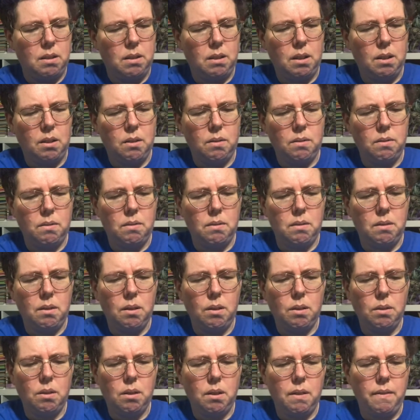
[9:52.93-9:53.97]
So
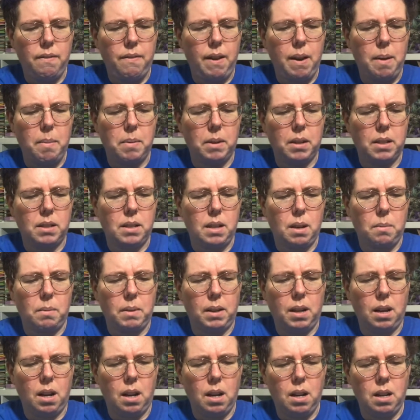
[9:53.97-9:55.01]
those are the fabrics that we
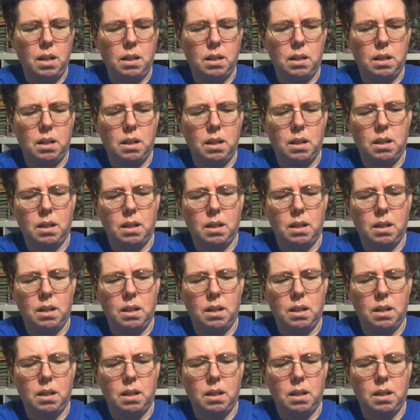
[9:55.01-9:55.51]
got.